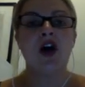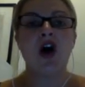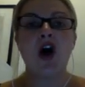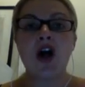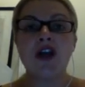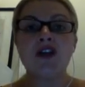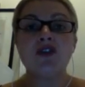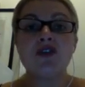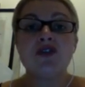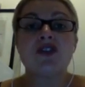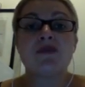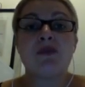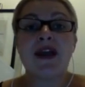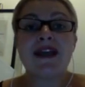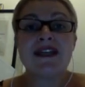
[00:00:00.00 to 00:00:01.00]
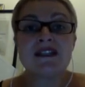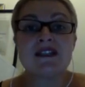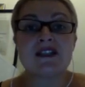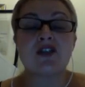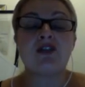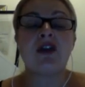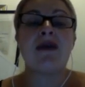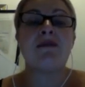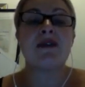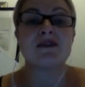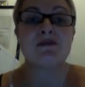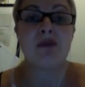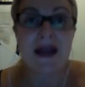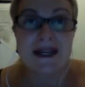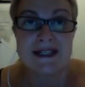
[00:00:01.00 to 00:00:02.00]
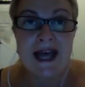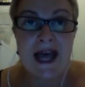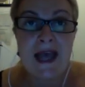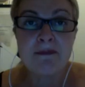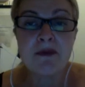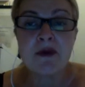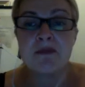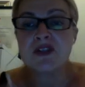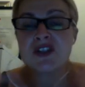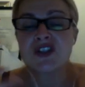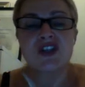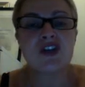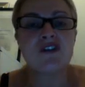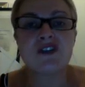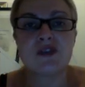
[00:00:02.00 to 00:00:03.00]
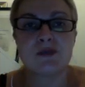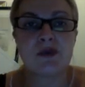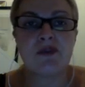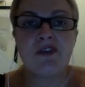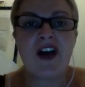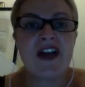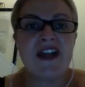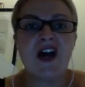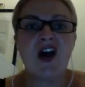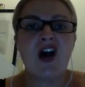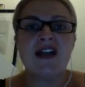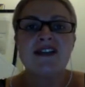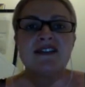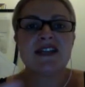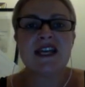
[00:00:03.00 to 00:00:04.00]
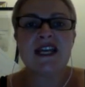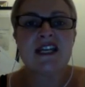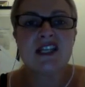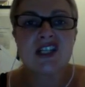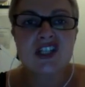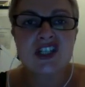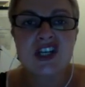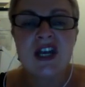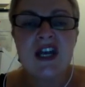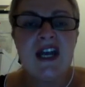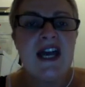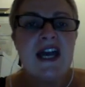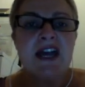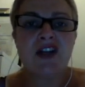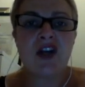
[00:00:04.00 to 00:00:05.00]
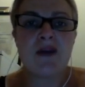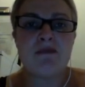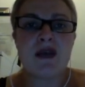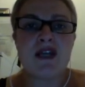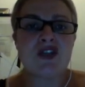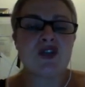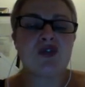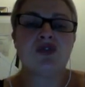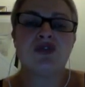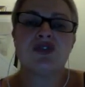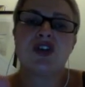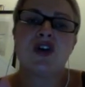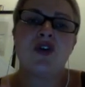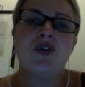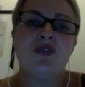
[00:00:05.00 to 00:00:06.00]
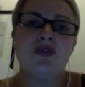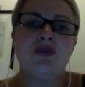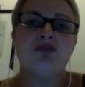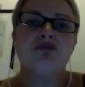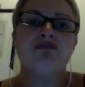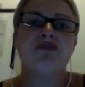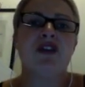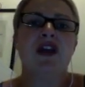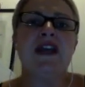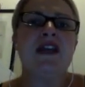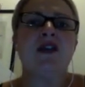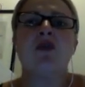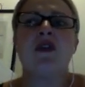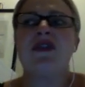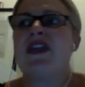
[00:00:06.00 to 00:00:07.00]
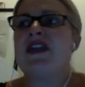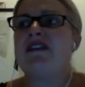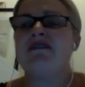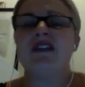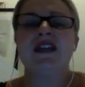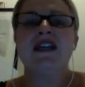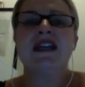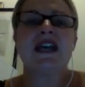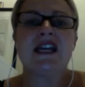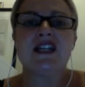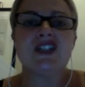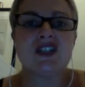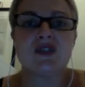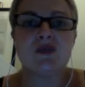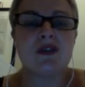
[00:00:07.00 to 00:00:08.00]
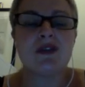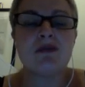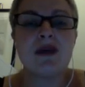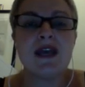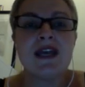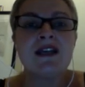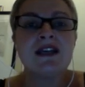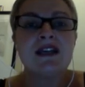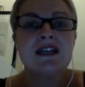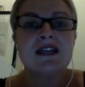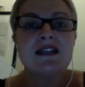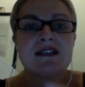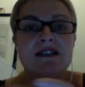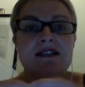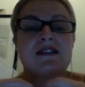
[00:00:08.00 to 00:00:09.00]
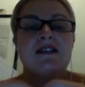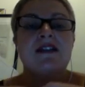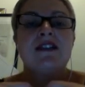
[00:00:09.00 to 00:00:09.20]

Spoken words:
I use my Instagram as my name. I'm a service provider. I teach and I mentor. So anyone that engages with me is